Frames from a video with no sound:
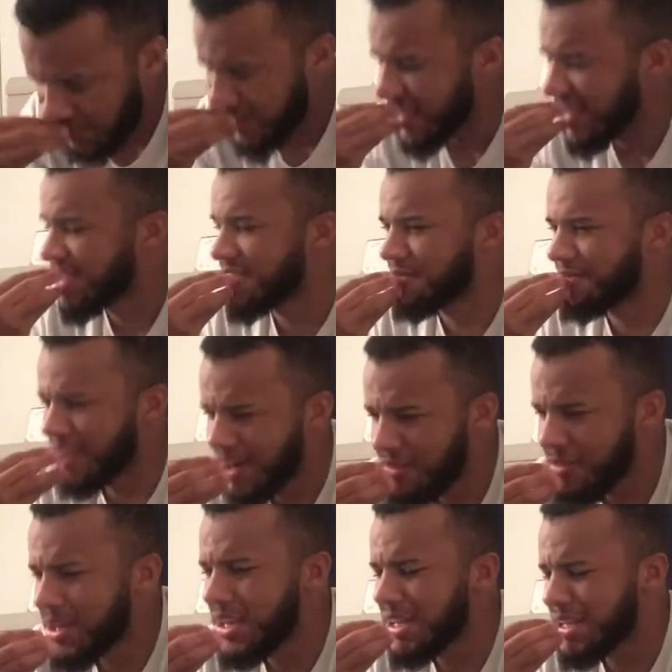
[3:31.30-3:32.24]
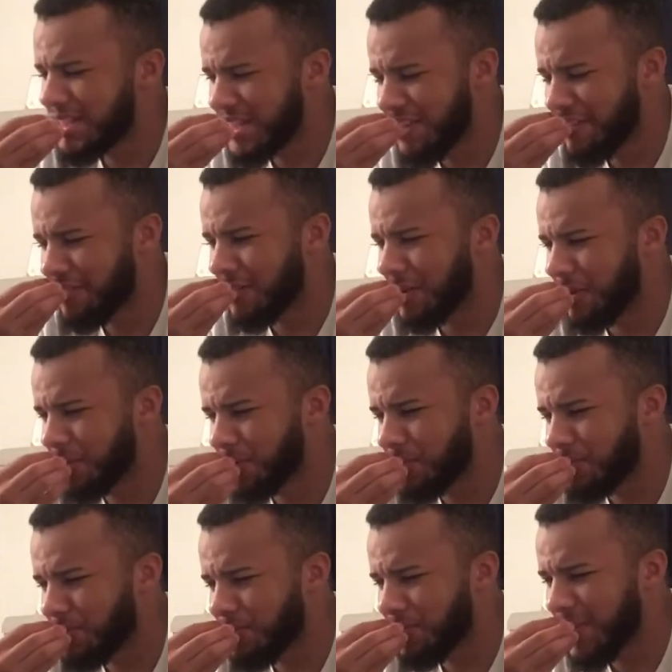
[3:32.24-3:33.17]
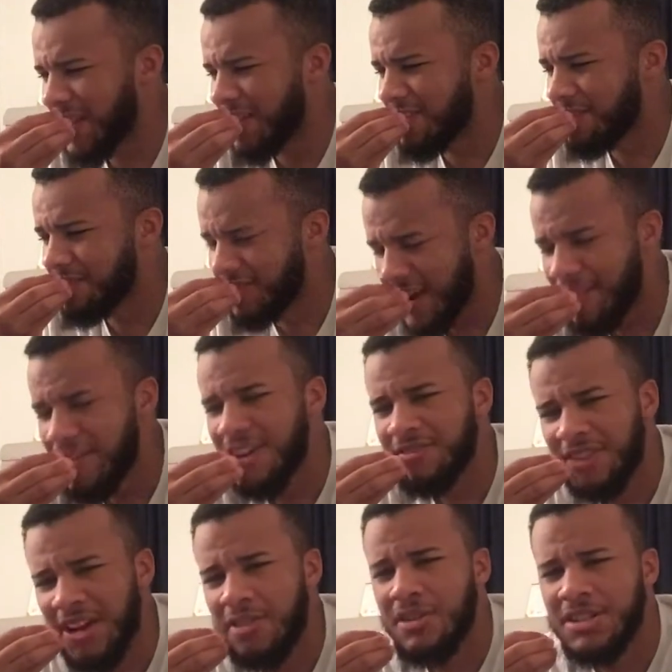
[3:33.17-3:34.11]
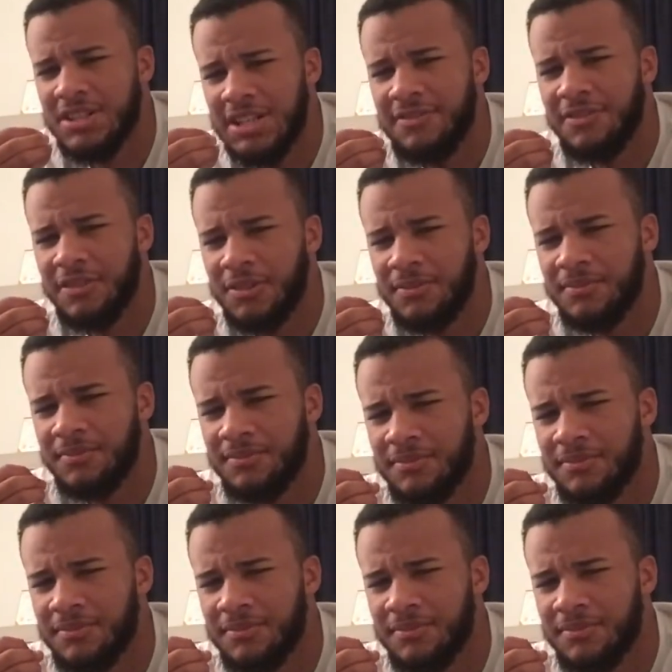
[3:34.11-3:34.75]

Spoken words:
It's very different. Very, very different.